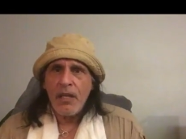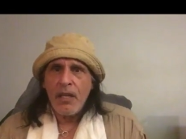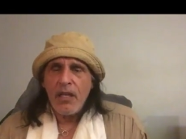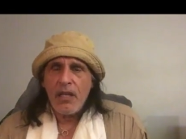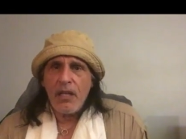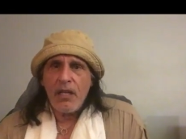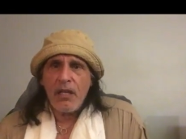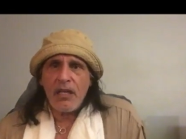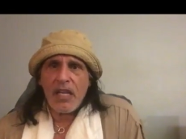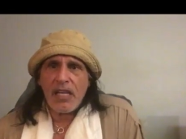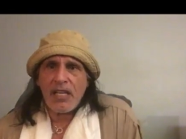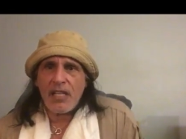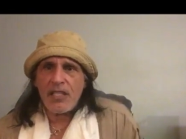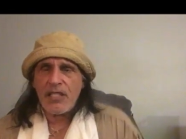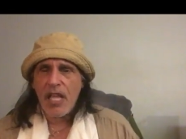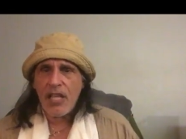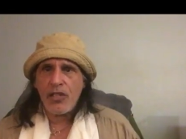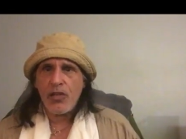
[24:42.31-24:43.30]
uh, like I
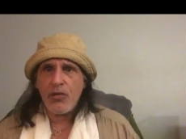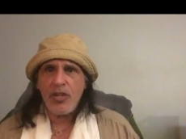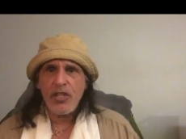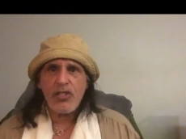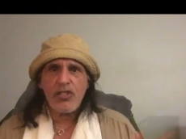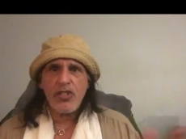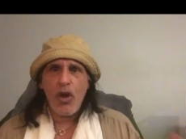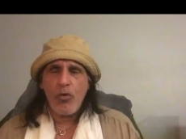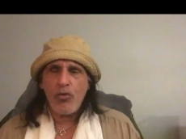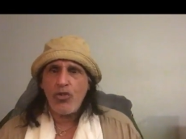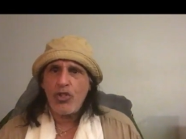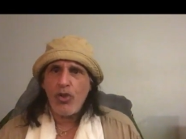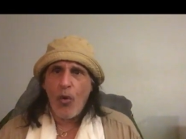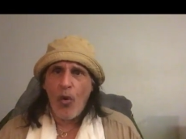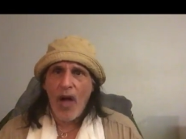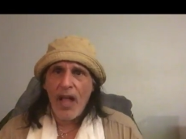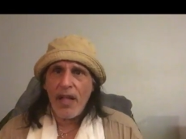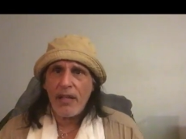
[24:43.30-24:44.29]
said there is no
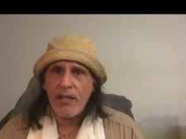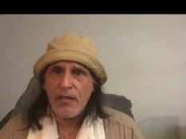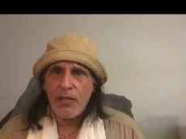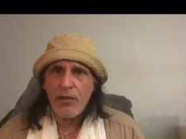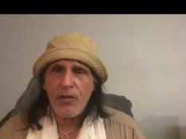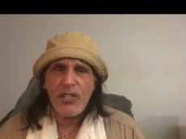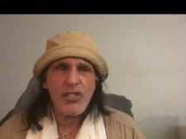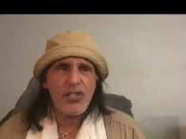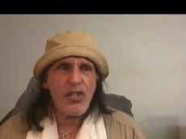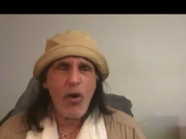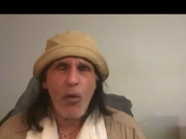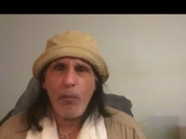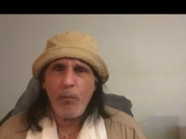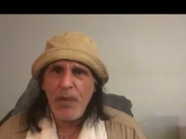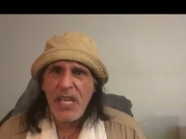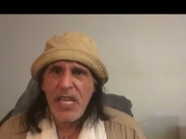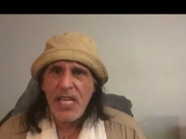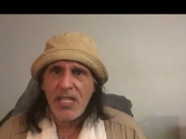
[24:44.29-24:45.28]
joy there is no
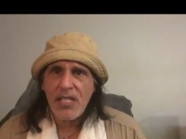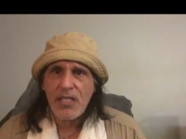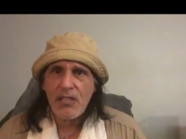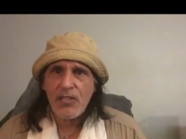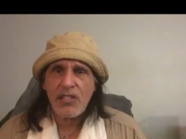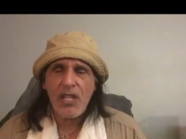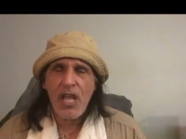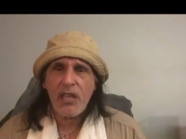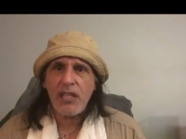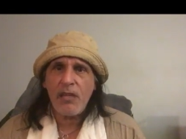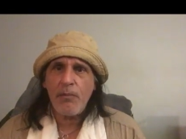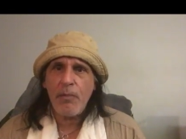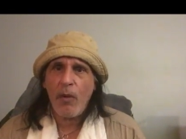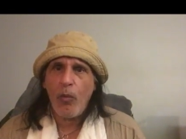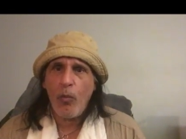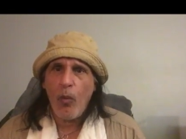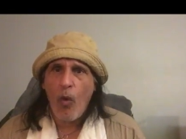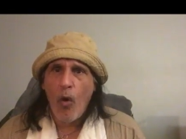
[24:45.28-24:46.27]
peace there's nothing
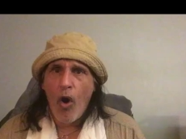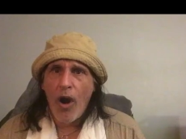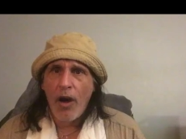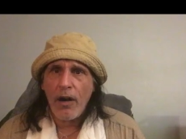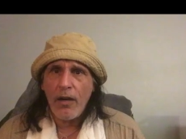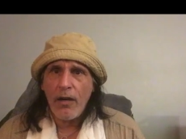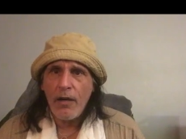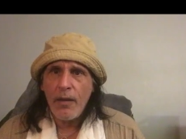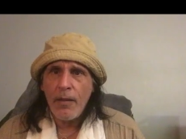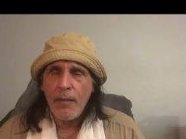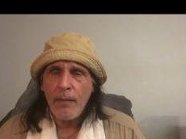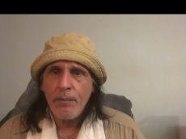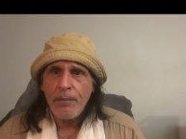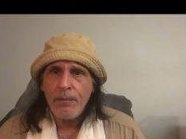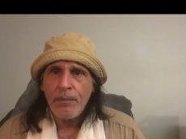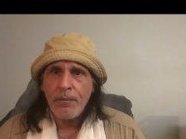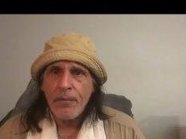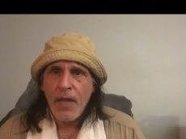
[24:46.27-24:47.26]
but war
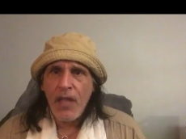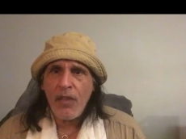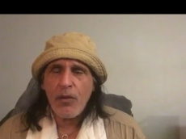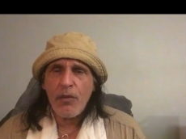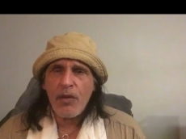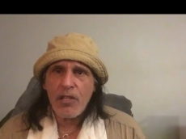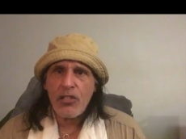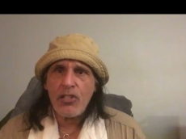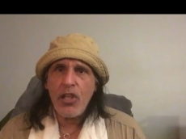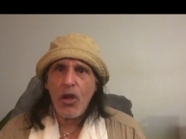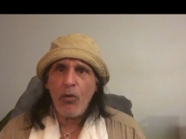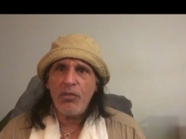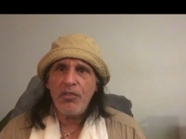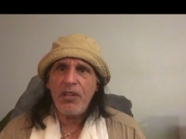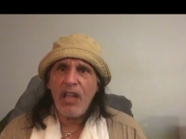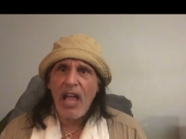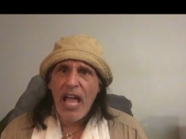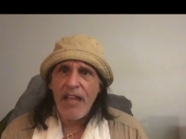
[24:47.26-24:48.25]
and there is no
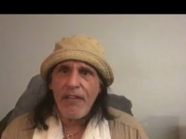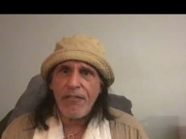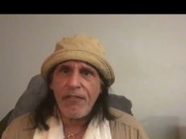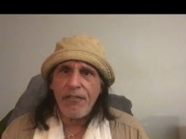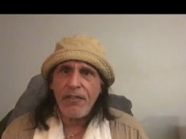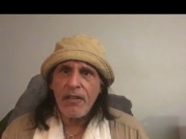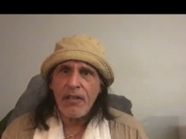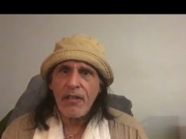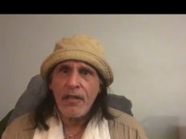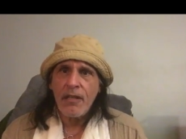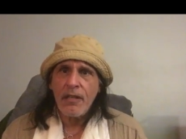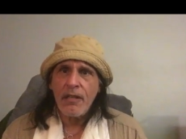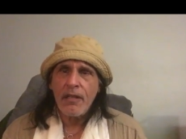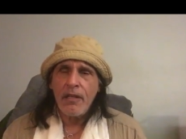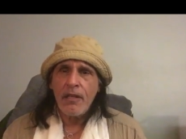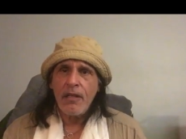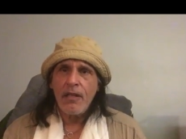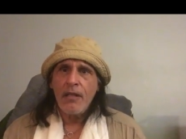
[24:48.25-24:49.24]
life
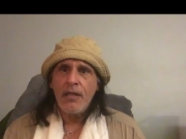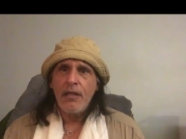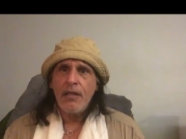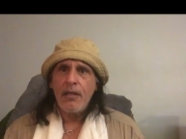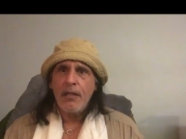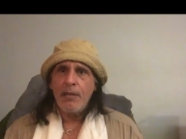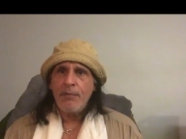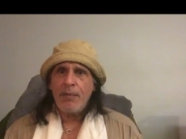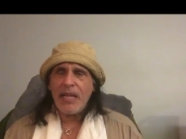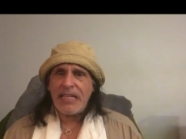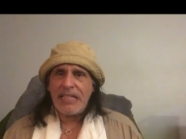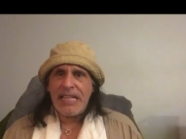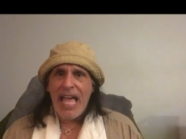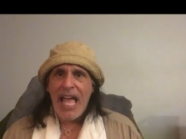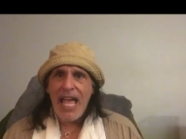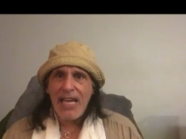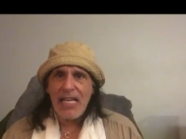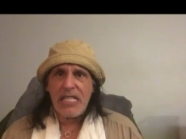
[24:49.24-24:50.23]
my
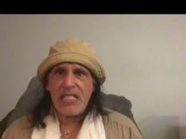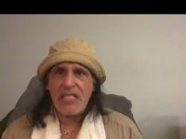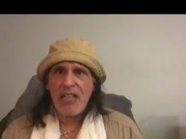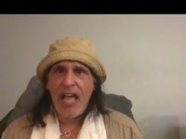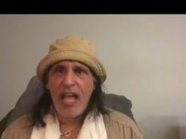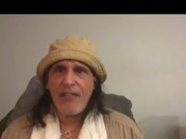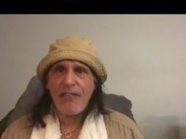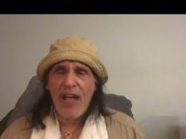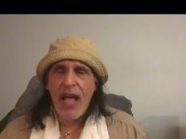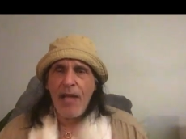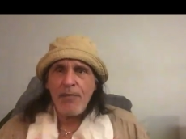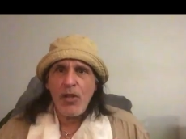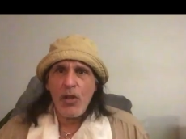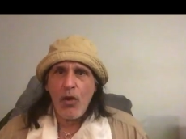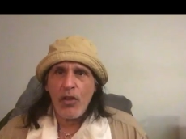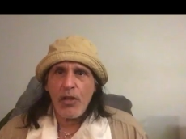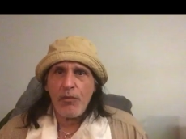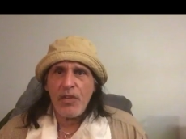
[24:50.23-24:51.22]
daddy's life I'm the
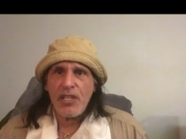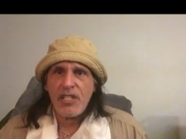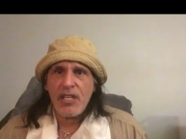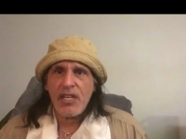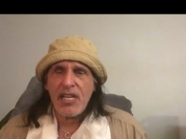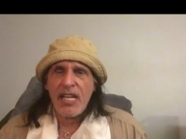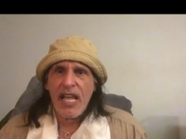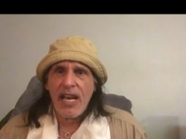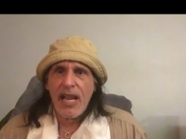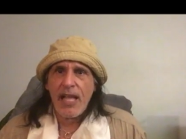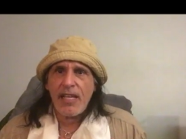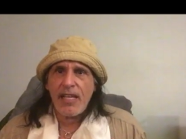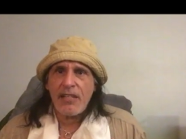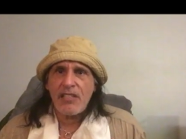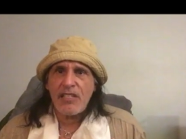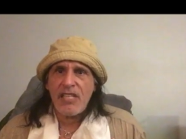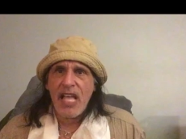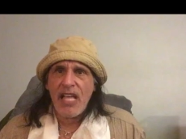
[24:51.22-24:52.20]
only reason again I
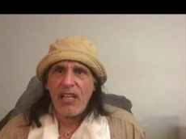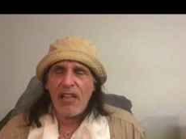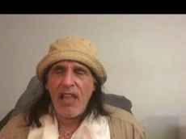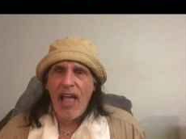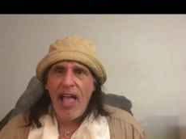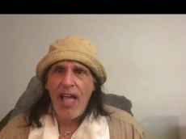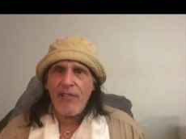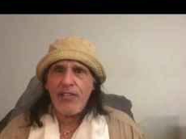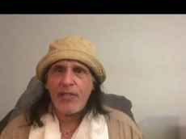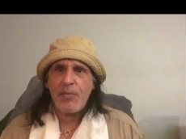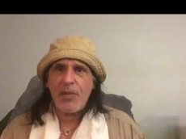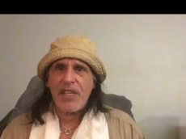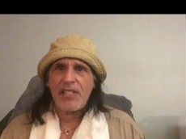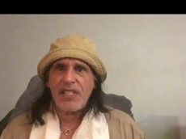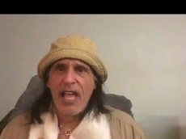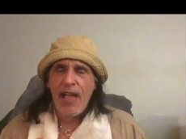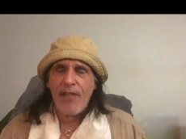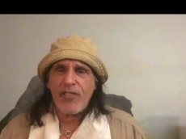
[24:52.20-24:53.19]
can stay alive is
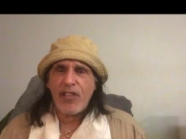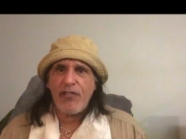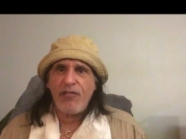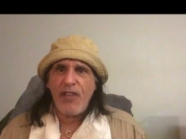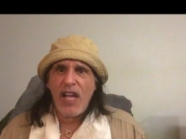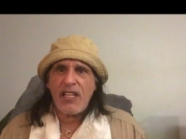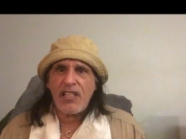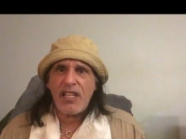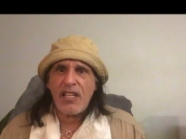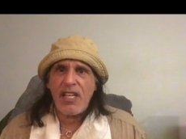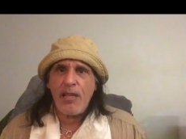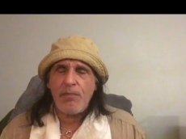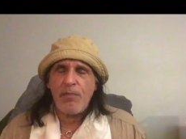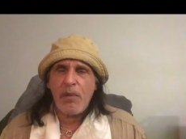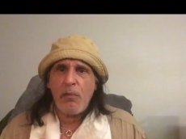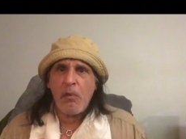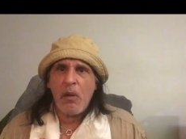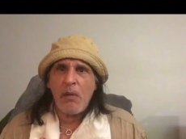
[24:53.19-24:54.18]
because I have to fight to
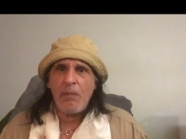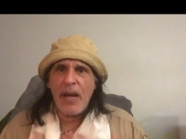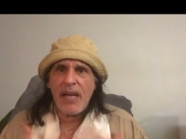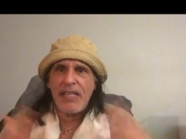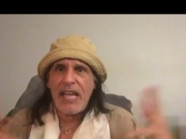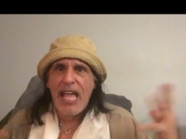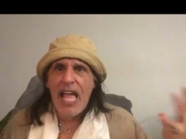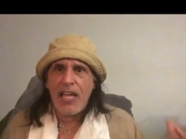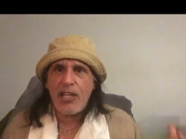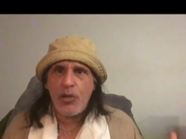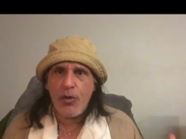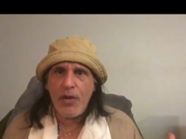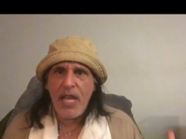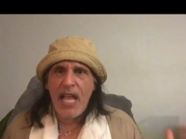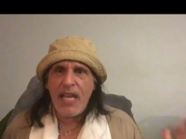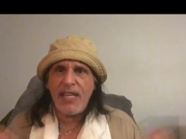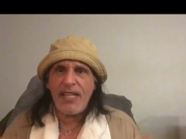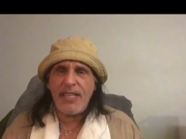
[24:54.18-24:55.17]
keep what my dad
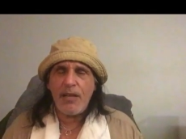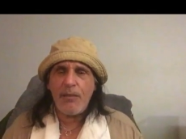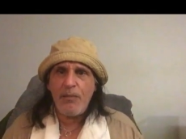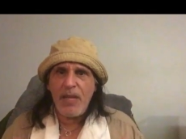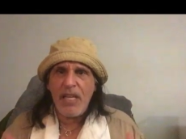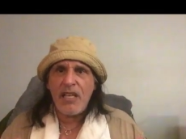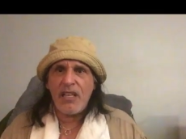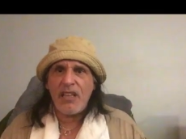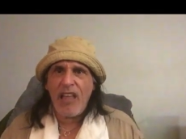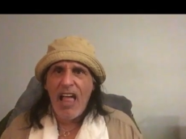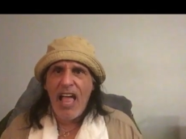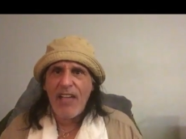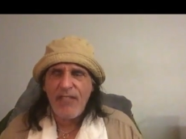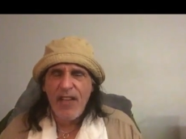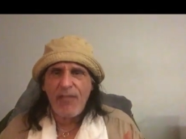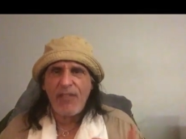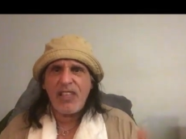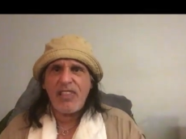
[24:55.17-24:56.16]
created in me
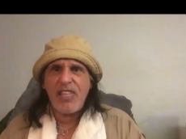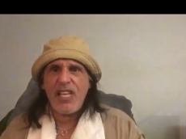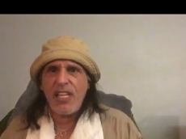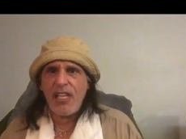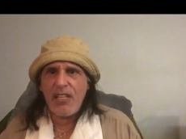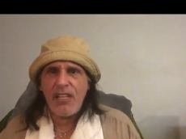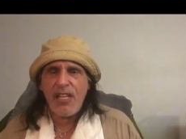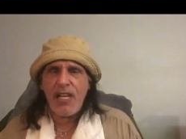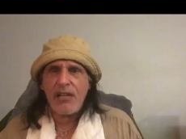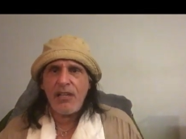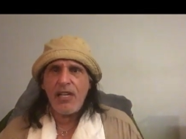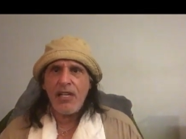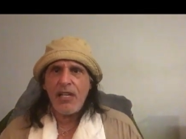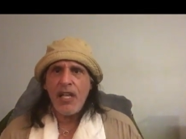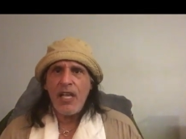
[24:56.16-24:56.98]
alive everything he did he,